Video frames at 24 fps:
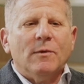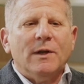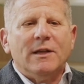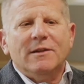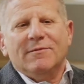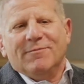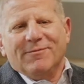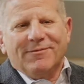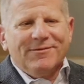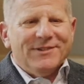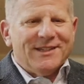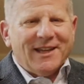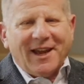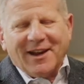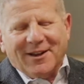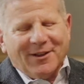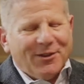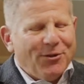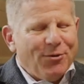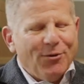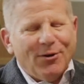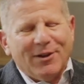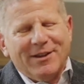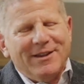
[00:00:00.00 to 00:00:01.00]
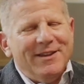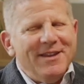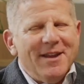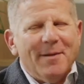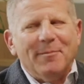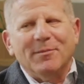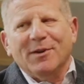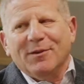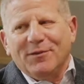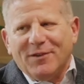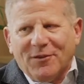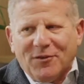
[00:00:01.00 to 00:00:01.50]
we cycled through a
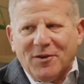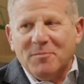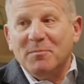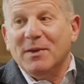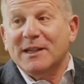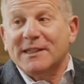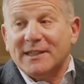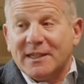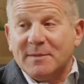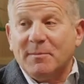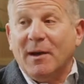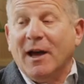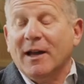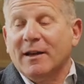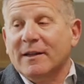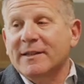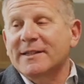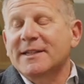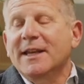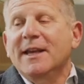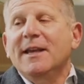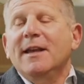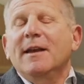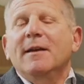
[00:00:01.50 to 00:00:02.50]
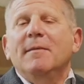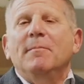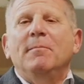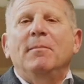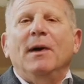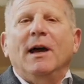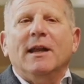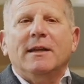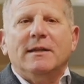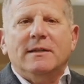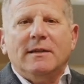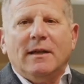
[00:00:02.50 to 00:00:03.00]
number of different business models.
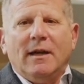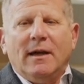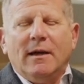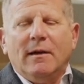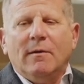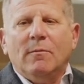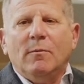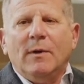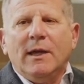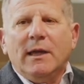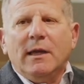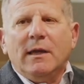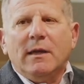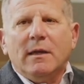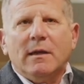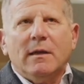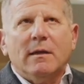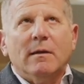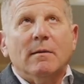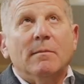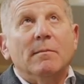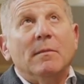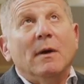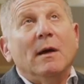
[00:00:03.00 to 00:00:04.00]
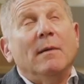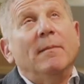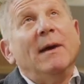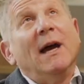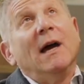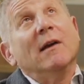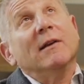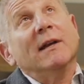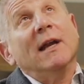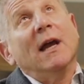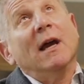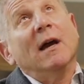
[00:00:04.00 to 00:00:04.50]
But we
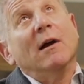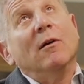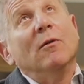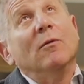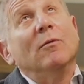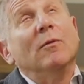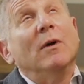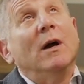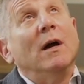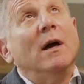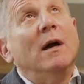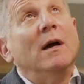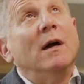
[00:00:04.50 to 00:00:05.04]
about now